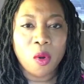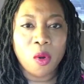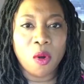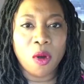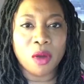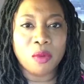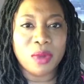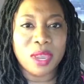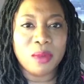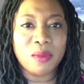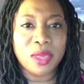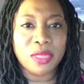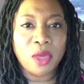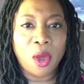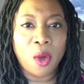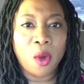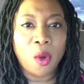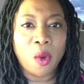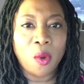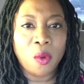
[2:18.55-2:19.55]
or we
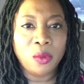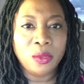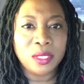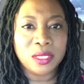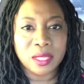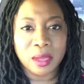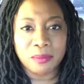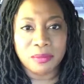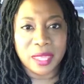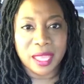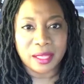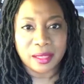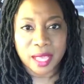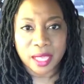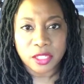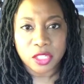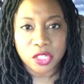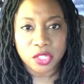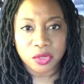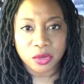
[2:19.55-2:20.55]
withhold something
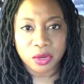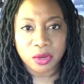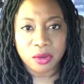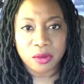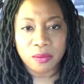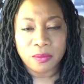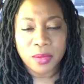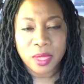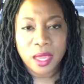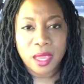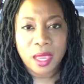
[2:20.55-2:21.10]
that's true